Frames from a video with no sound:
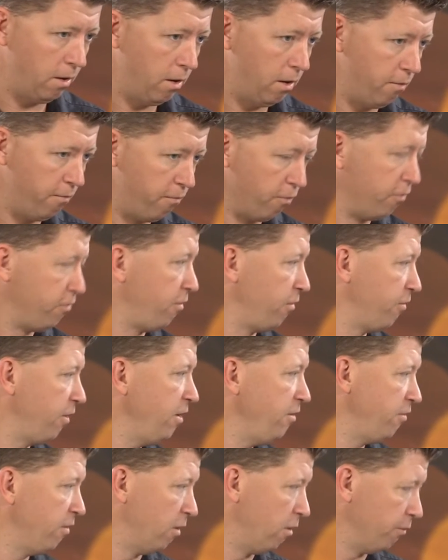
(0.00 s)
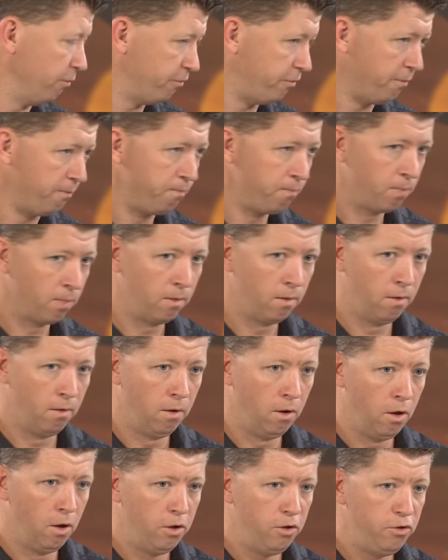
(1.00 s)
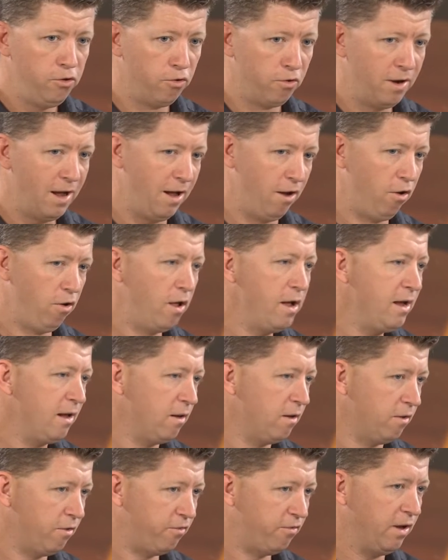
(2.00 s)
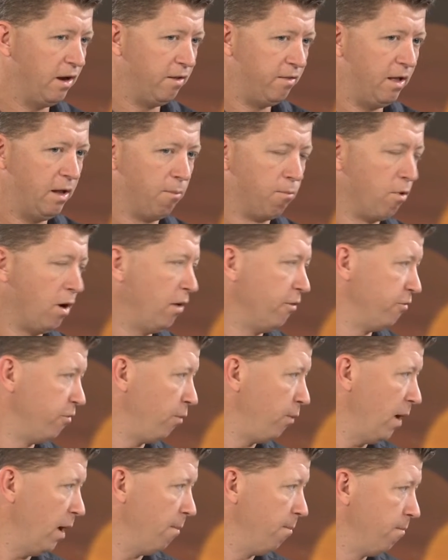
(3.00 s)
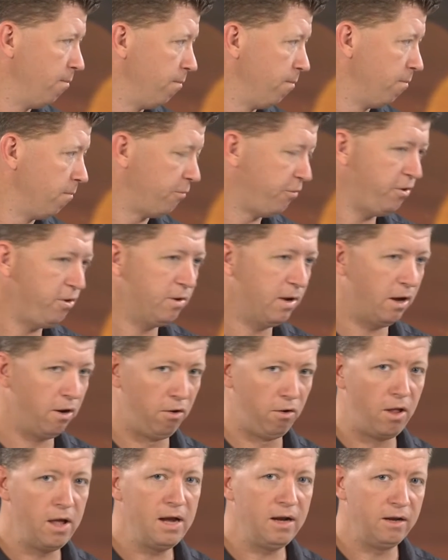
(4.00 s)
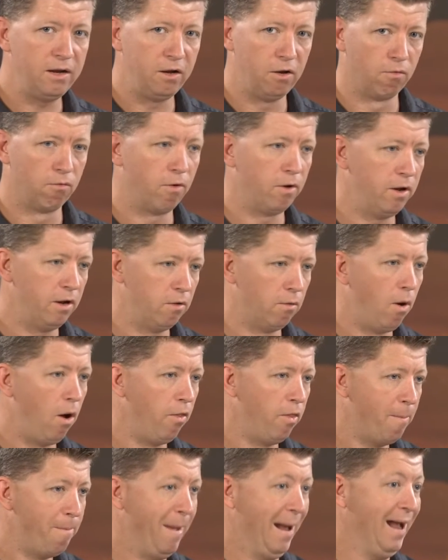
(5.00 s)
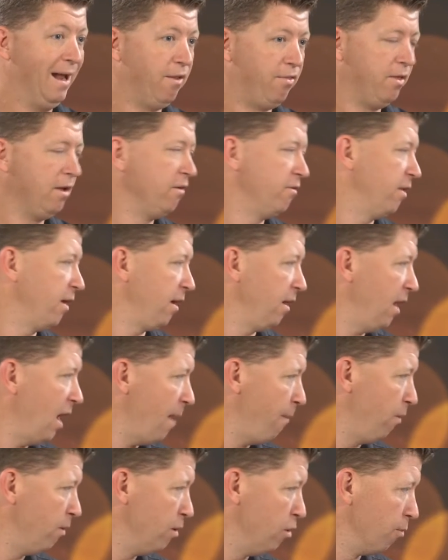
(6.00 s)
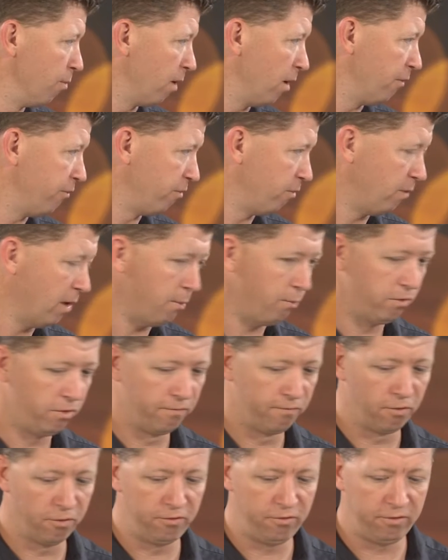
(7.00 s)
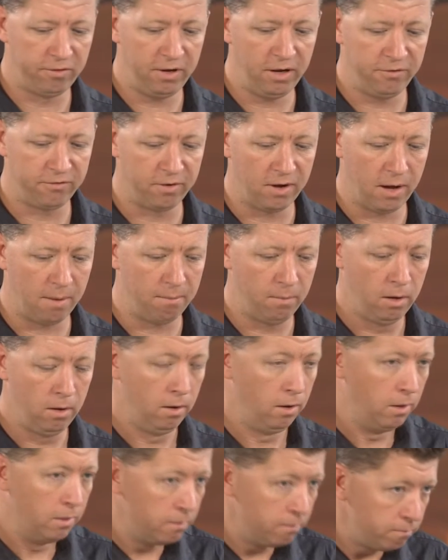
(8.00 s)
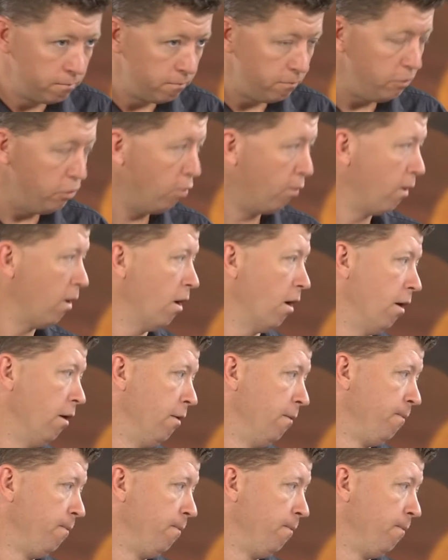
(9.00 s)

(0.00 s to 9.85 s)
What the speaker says: a virtualization host, you're not likely to sit on that and browse the web. So you're not likely to run into all the bad things that can happen when you browse the web. With a virtual desktop, you are.